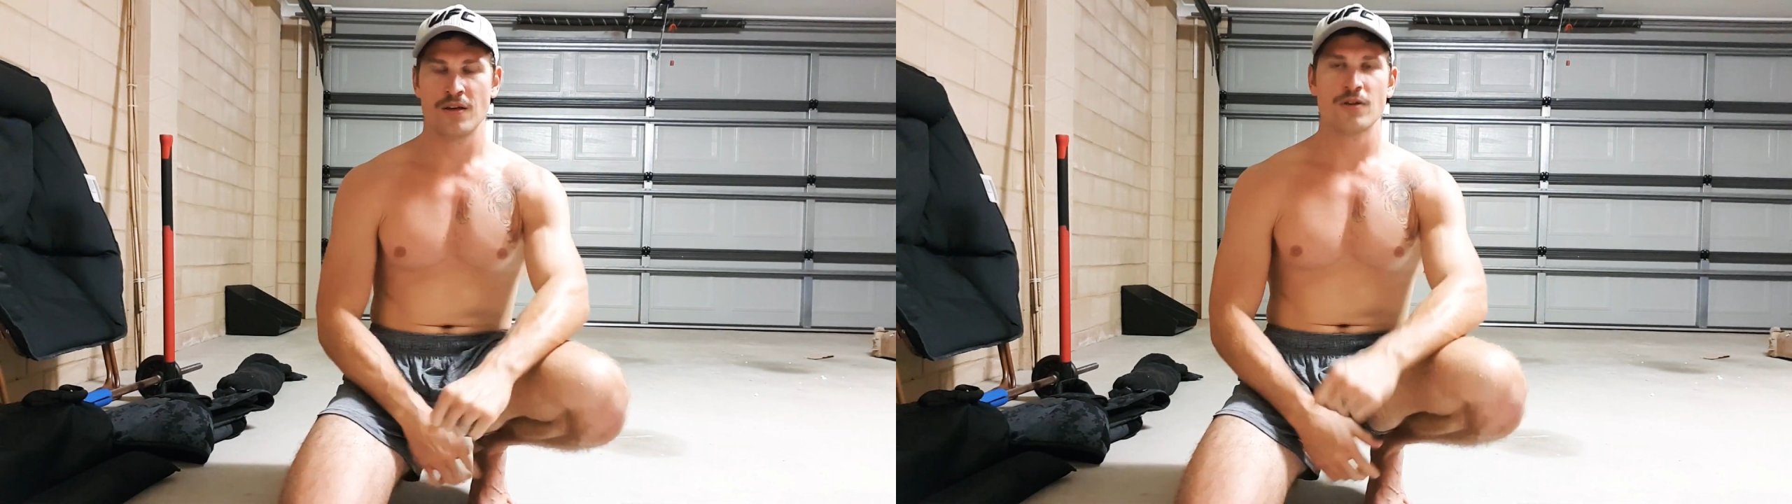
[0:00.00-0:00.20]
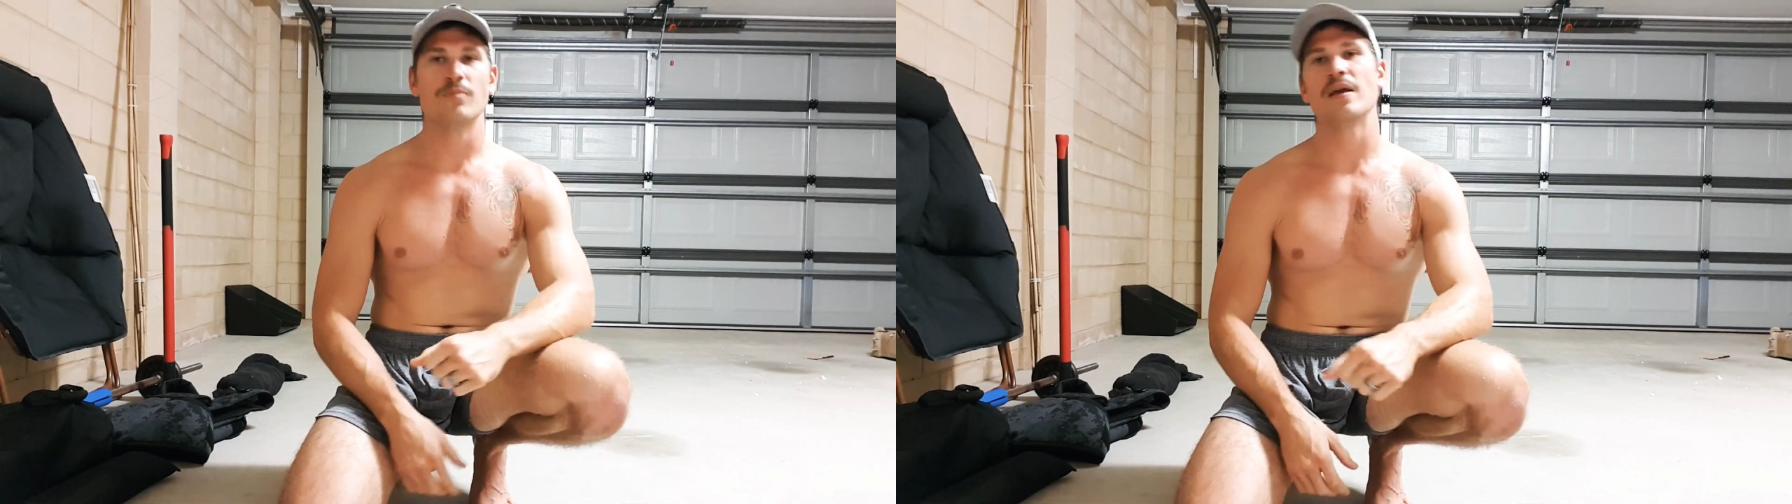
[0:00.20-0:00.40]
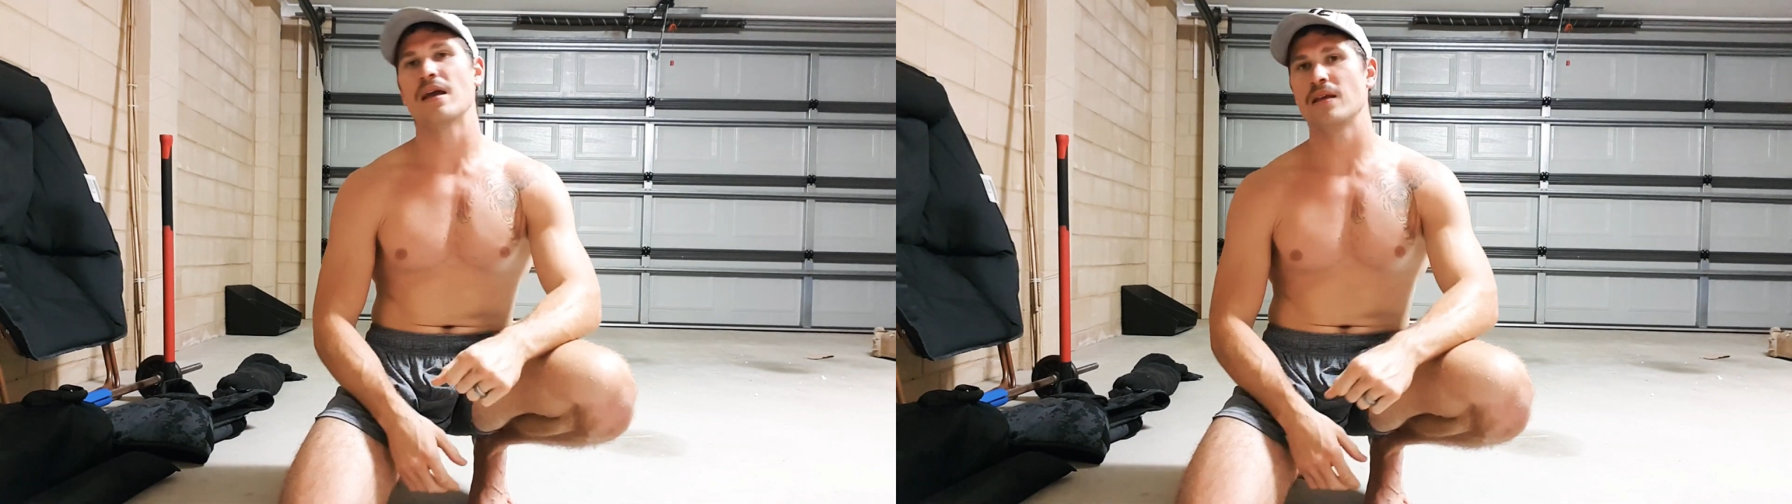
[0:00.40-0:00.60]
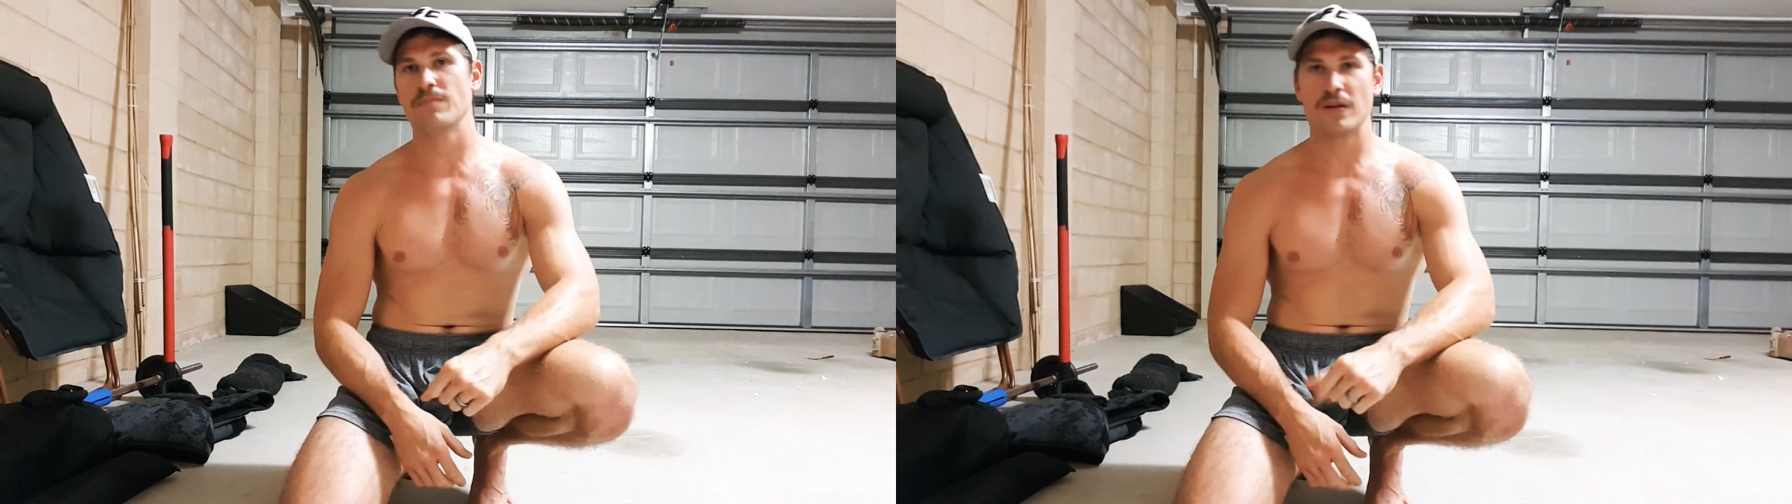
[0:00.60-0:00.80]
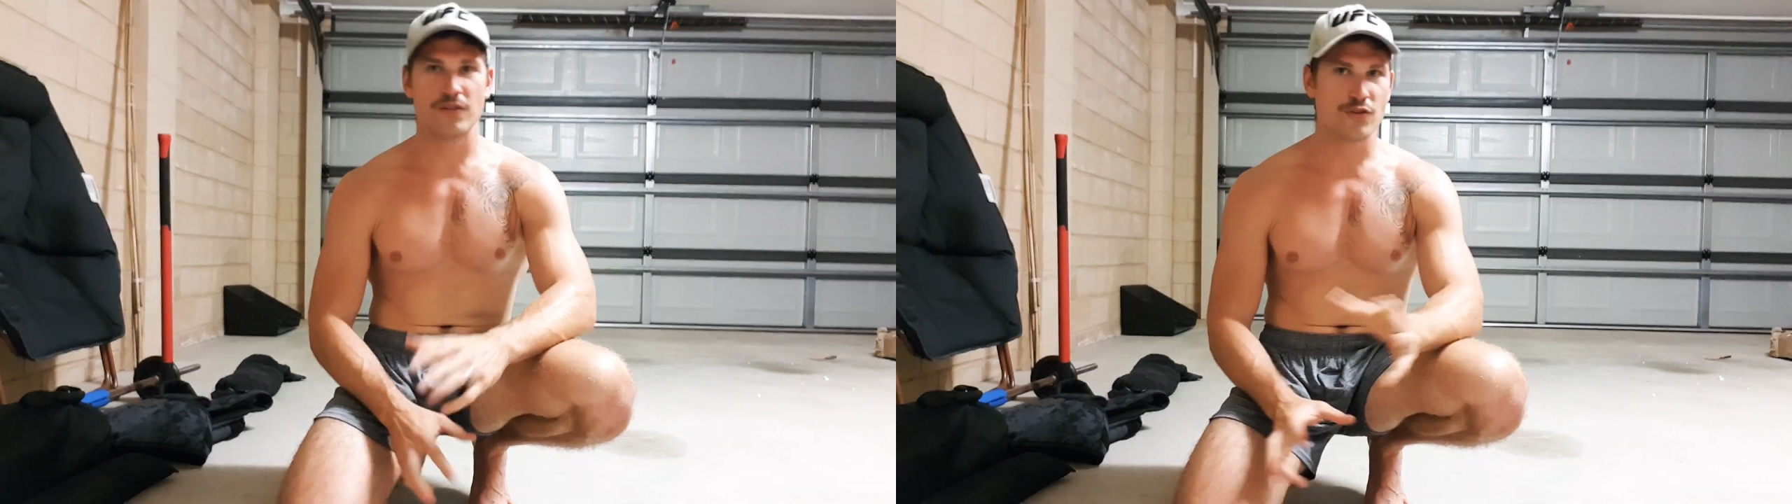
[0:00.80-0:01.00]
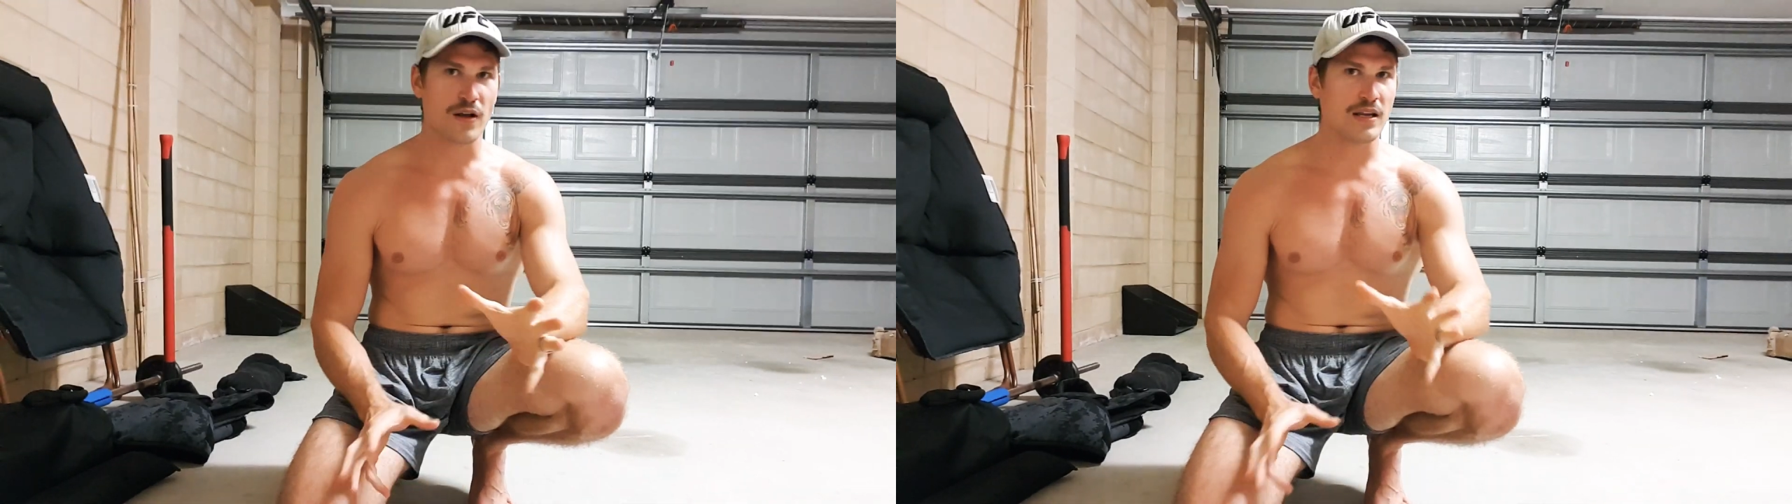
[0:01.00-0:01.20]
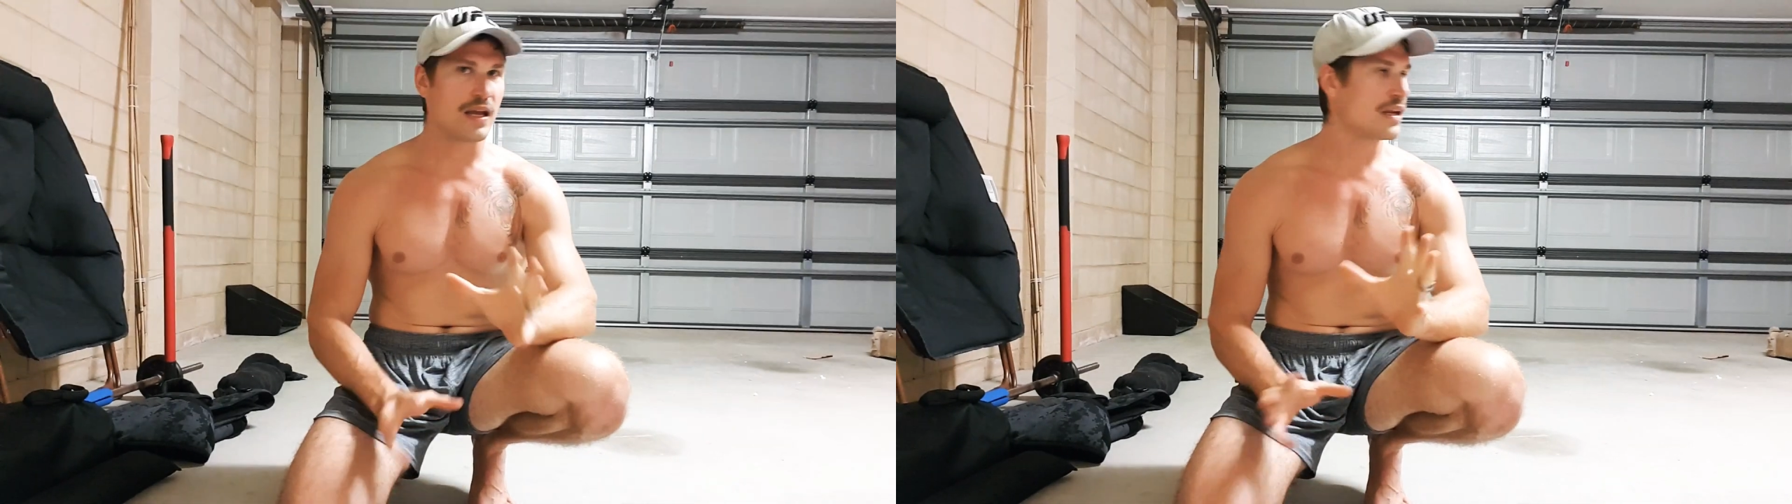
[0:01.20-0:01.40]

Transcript: Could be any bit of training,